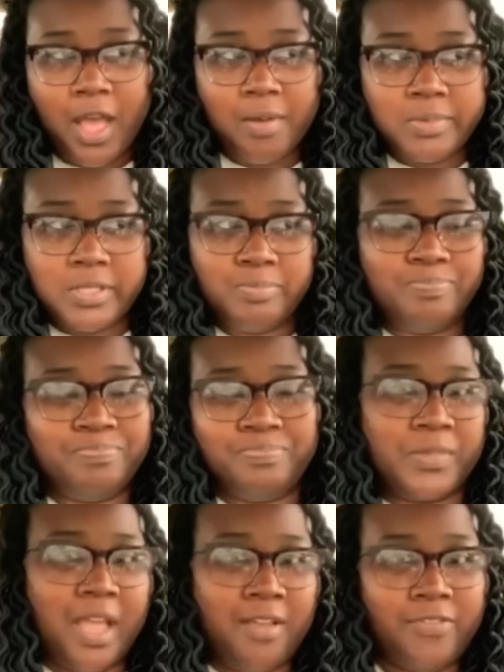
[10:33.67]
I was like, I
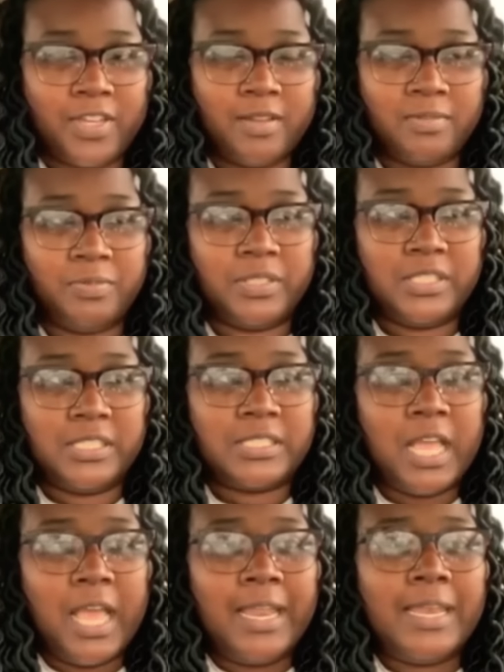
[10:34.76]
don't feel comfortable with this.
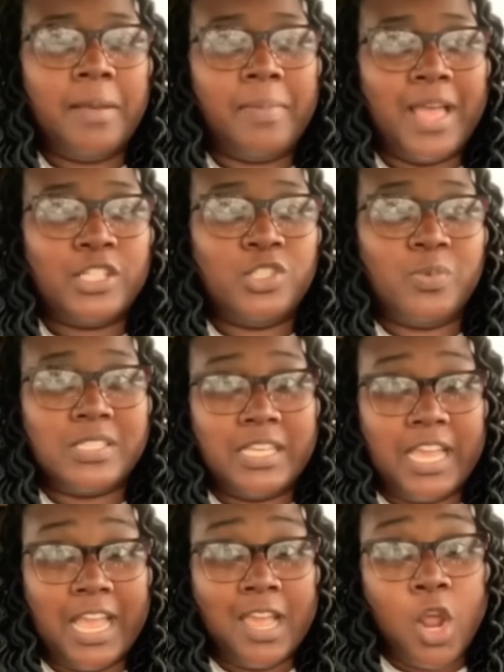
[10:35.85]
Now, mind you, once
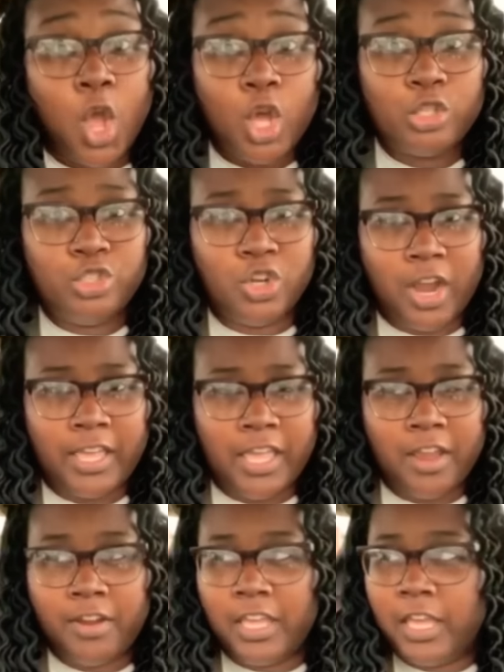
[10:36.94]
again, dark
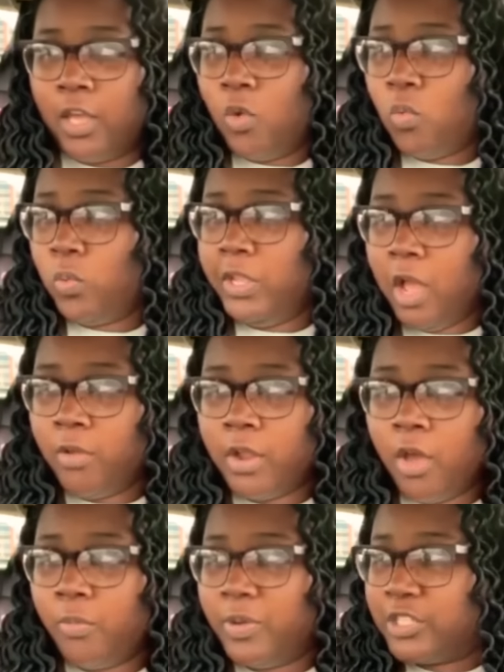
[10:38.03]
area. We don't
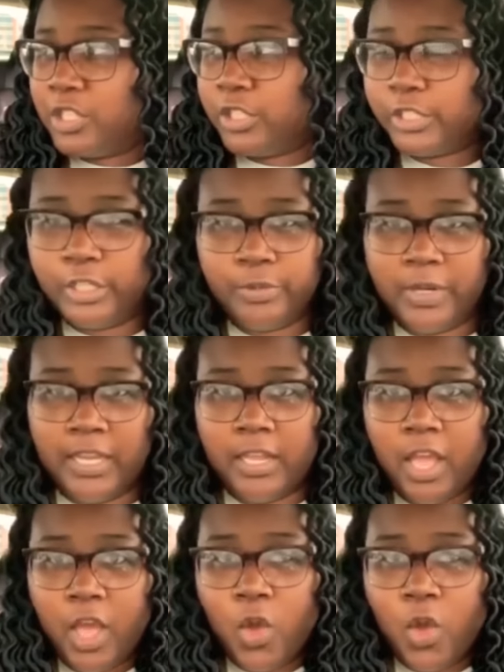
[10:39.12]
know. We're secluded.